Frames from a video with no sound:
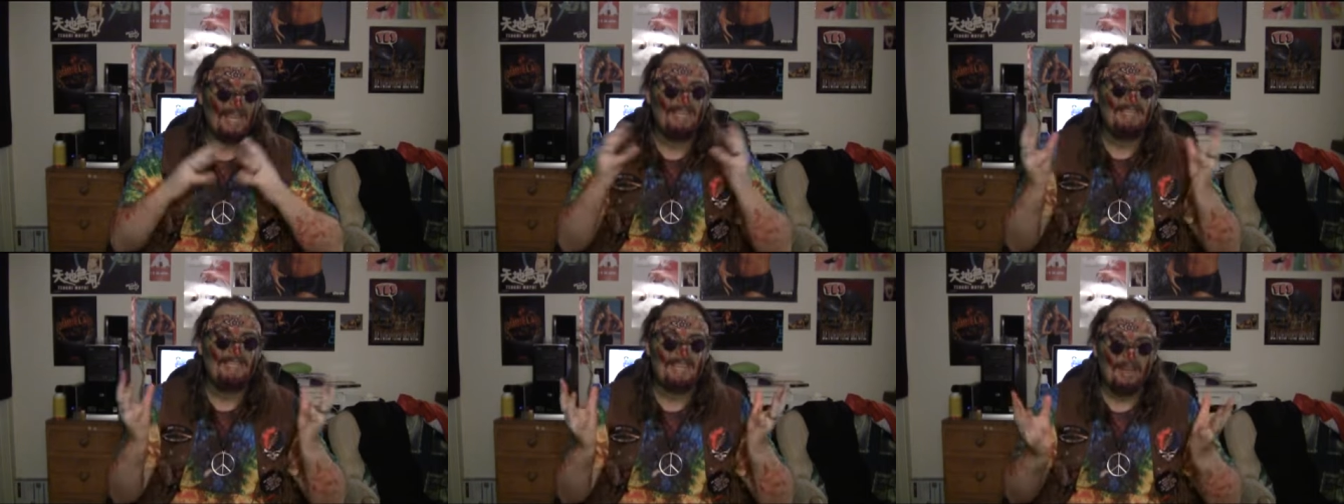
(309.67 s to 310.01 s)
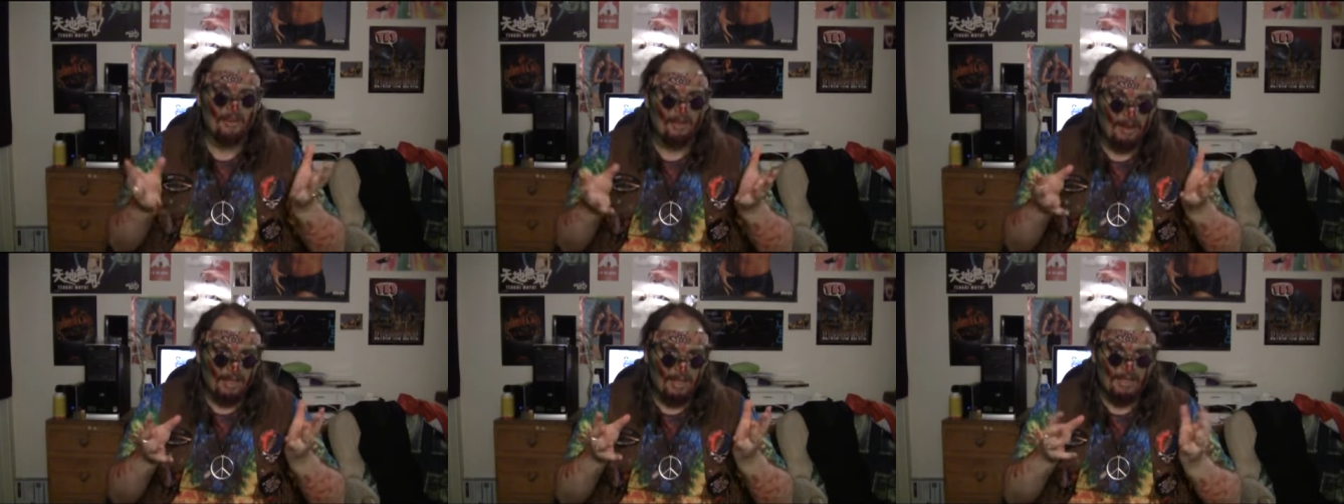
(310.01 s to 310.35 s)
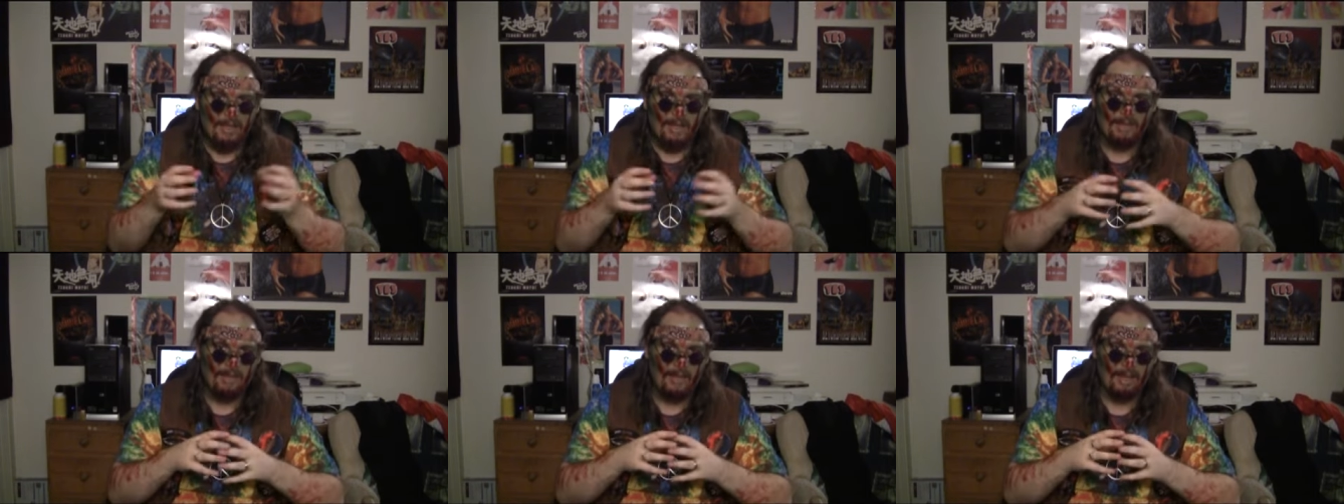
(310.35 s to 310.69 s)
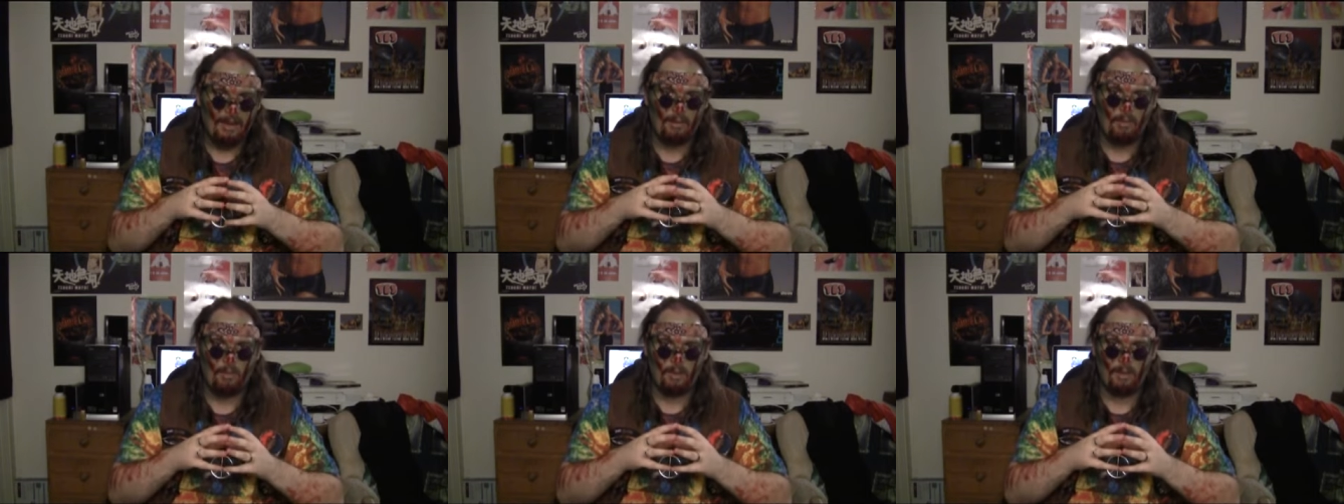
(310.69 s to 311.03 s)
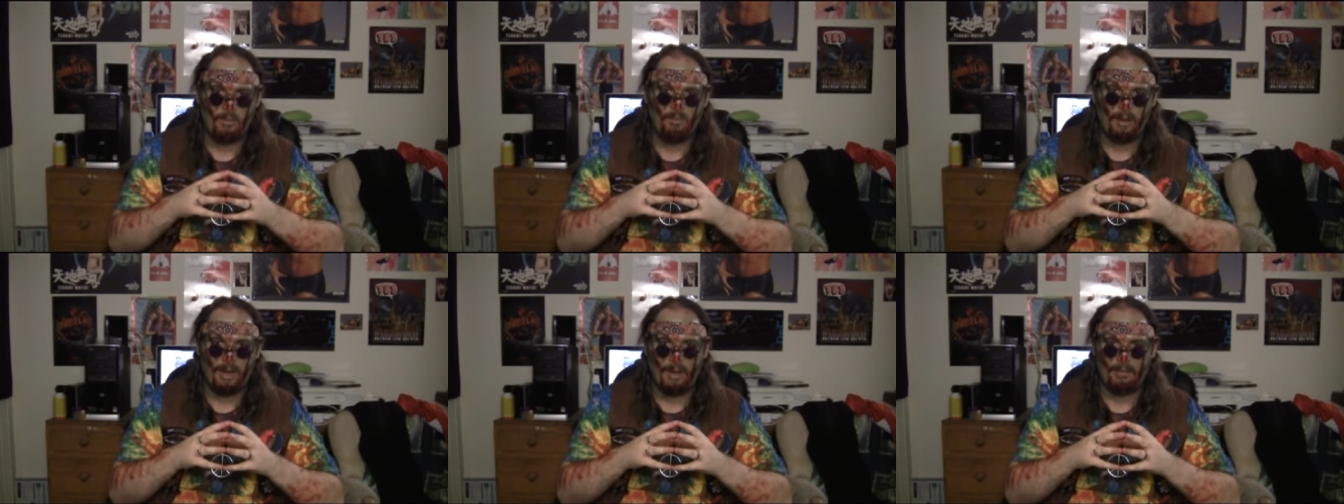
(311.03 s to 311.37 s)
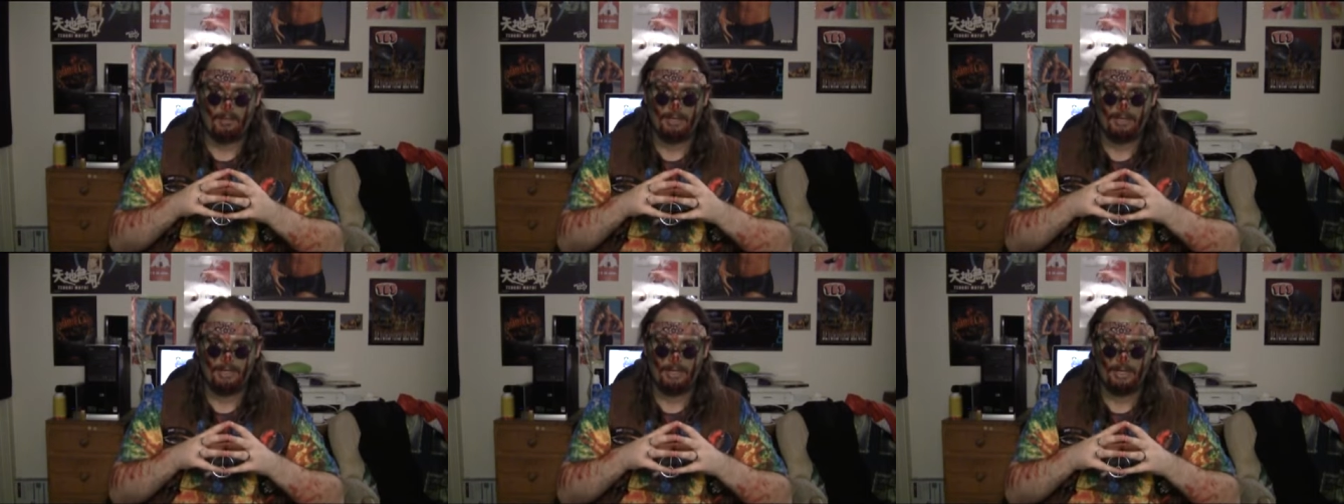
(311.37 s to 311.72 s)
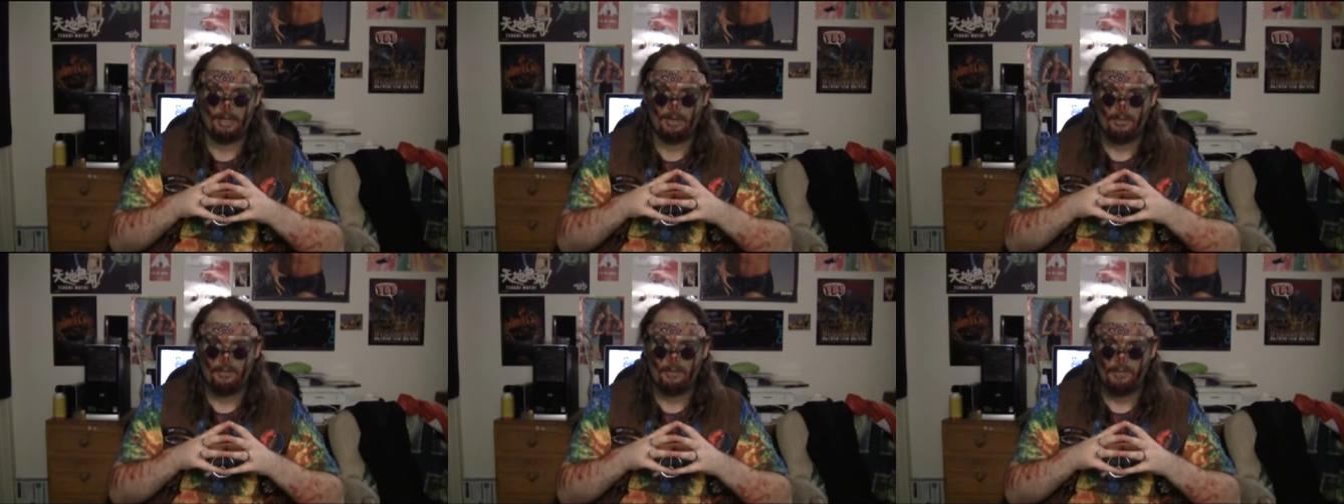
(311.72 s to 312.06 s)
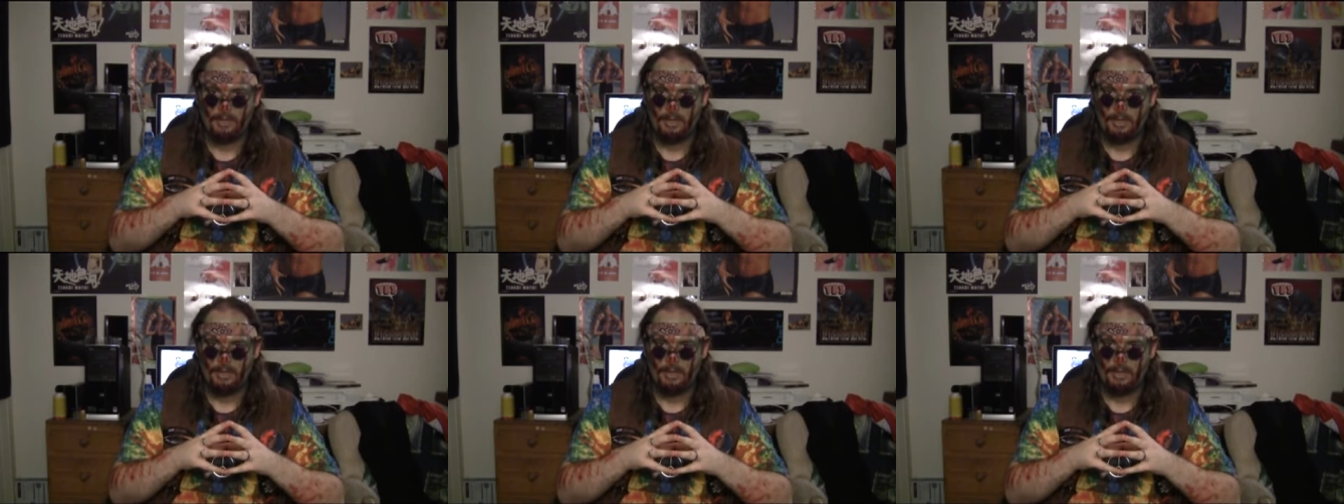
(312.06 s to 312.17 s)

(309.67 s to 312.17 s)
endearing thing they would be able to do.